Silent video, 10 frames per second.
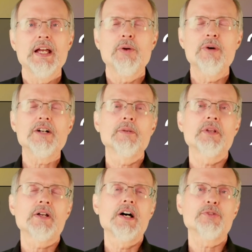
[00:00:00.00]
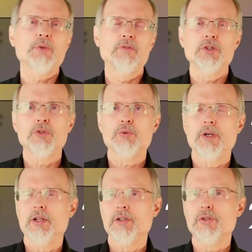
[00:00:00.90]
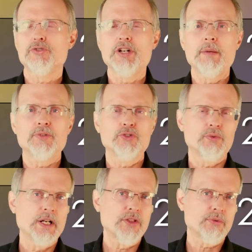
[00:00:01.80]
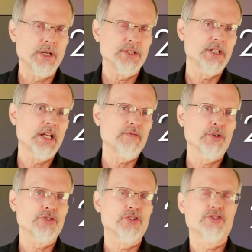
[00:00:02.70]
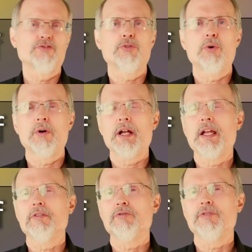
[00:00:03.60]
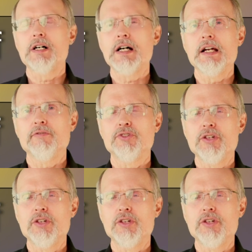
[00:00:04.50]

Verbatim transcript: Hey, welcome to the Gospel of Luke. We're at Luke chapter 23, today verses 4 and 5.